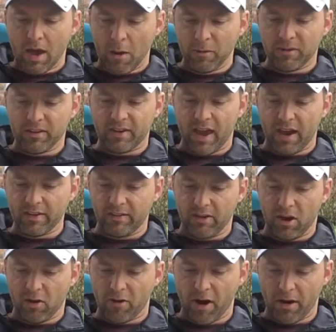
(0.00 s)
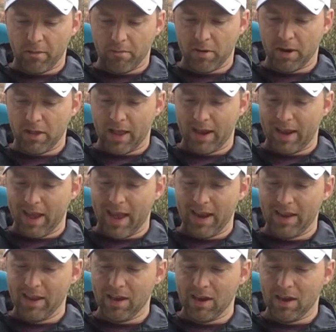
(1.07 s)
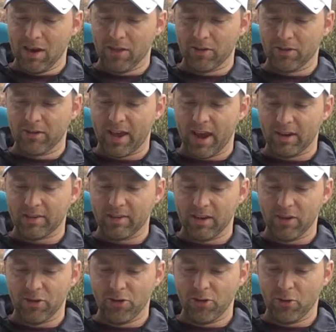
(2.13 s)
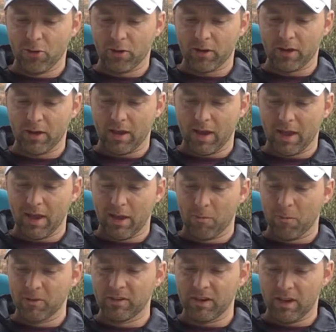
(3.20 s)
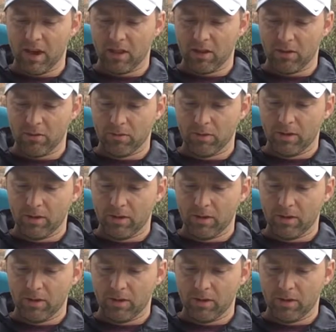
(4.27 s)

It was a taxi, all right, but unlike any other taxi in New York. It wasn't yellow.